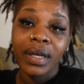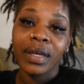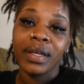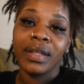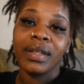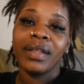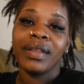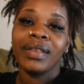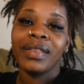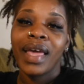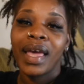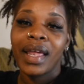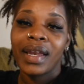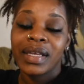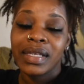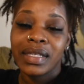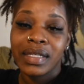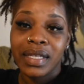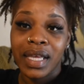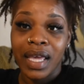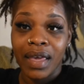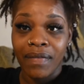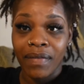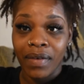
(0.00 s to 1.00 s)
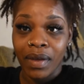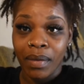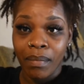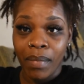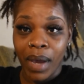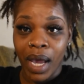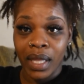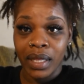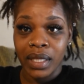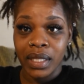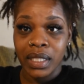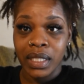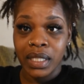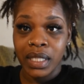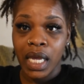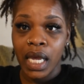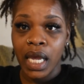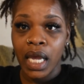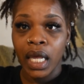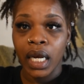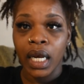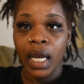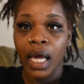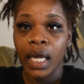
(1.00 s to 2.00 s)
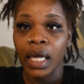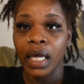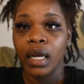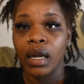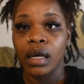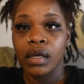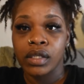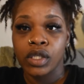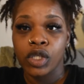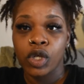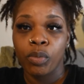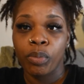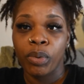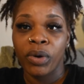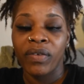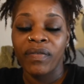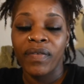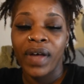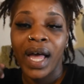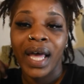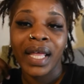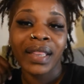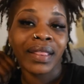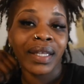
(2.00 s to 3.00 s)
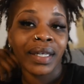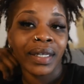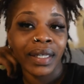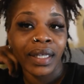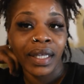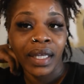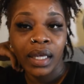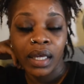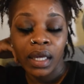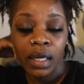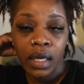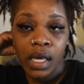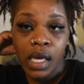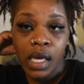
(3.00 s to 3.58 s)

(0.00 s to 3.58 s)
that is given by the state, and I can also provide the link